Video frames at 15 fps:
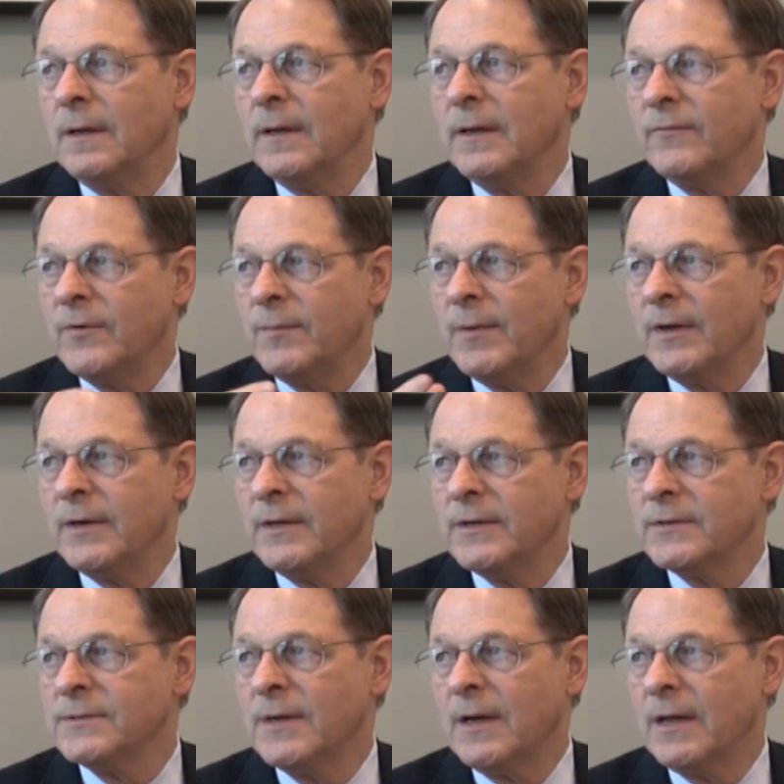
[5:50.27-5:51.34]
Everybody
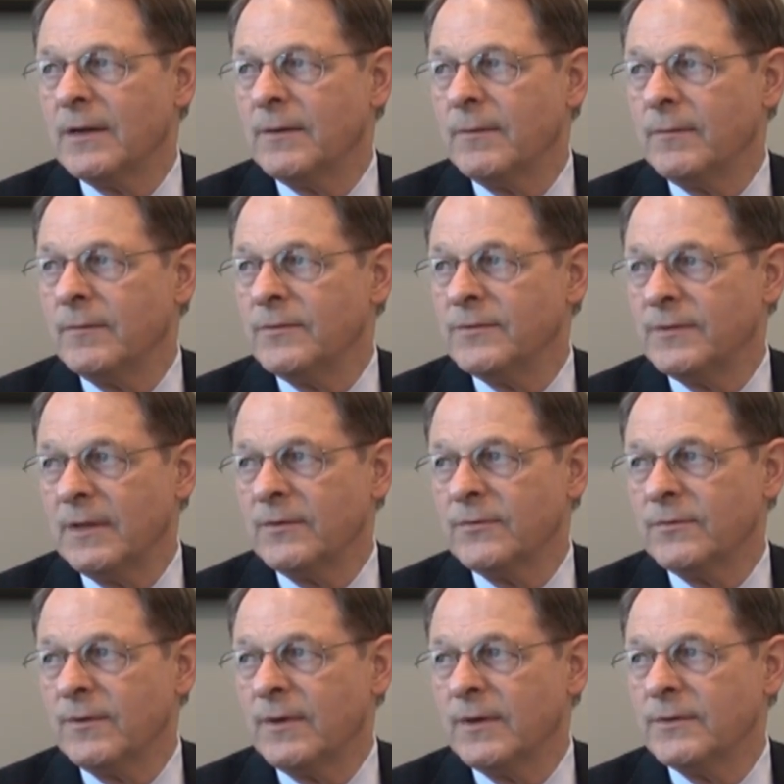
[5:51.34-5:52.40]
is not a sales
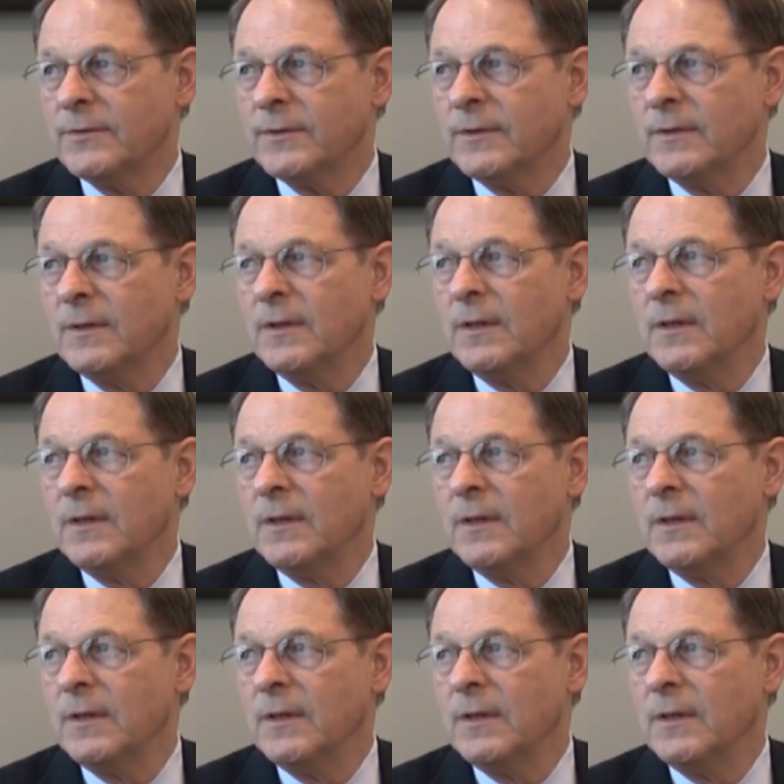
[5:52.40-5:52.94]
strategy.